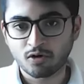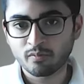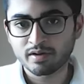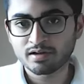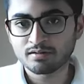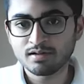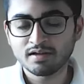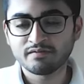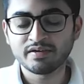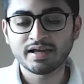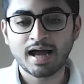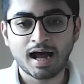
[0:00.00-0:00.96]
phenomenal.
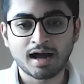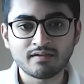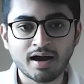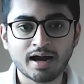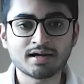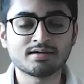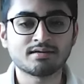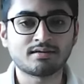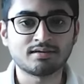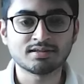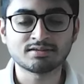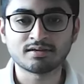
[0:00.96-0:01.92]
We have had
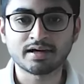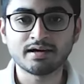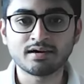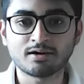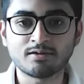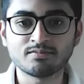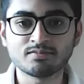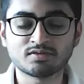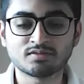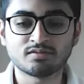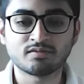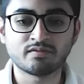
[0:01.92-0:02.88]
certain
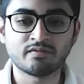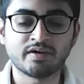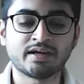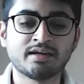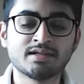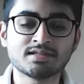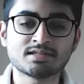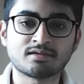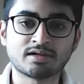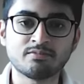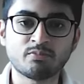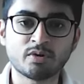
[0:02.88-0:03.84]
terms wherein in
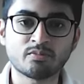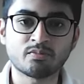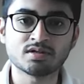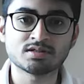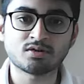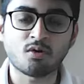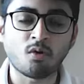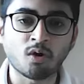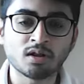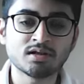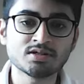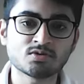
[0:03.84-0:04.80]
certain papers,
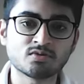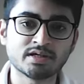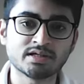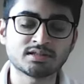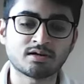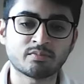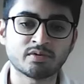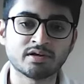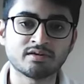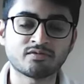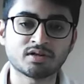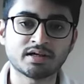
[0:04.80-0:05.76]
all the students
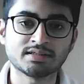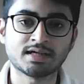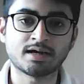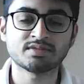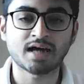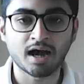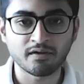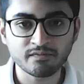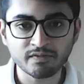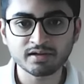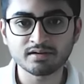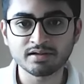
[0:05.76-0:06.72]
appearing for the exams
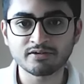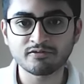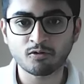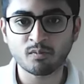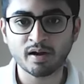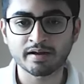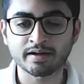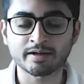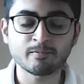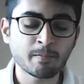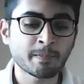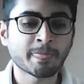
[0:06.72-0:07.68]
have cleared it from
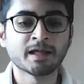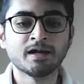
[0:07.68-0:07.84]
IIM.